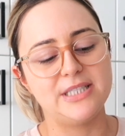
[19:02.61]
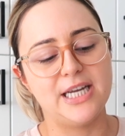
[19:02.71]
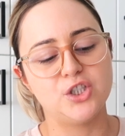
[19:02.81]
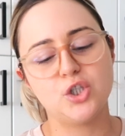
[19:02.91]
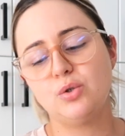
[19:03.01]
the
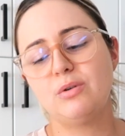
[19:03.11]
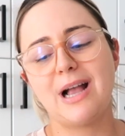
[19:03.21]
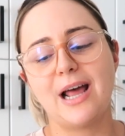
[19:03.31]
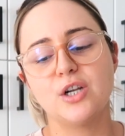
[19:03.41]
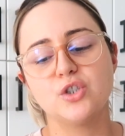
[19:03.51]
day too to
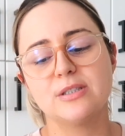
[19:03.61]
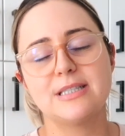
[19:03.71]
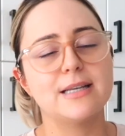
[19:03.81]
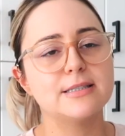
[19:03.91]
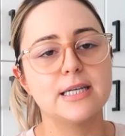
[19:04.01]
kind of just
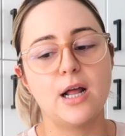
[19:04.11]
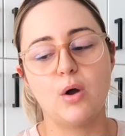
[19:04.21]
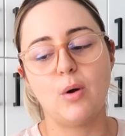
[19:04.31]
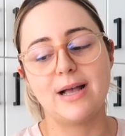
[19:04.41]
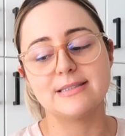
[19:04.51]
test it
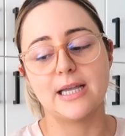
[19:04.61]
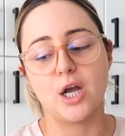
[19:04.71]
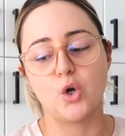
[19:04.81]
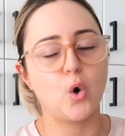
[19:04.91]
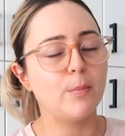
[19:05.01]
out as like
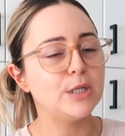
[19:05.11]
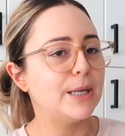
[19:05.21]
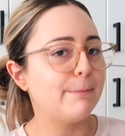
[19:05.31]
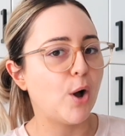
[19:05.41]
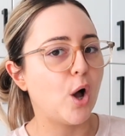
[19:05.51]
a normal
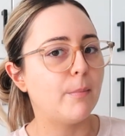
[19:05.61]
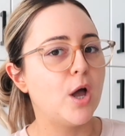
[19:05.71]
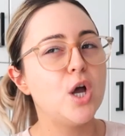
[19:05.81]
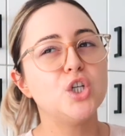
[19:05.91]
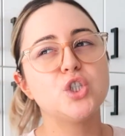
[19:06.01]
lip balm.